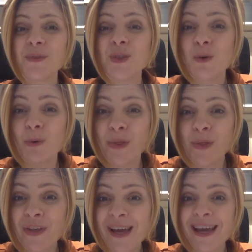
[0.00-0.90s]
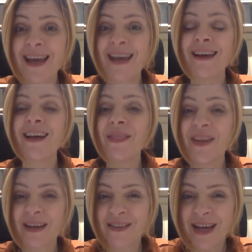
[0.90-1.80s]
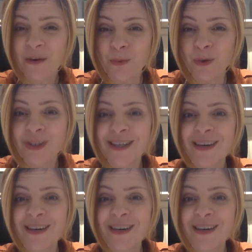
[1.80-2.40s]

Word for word: do more thinking. That then would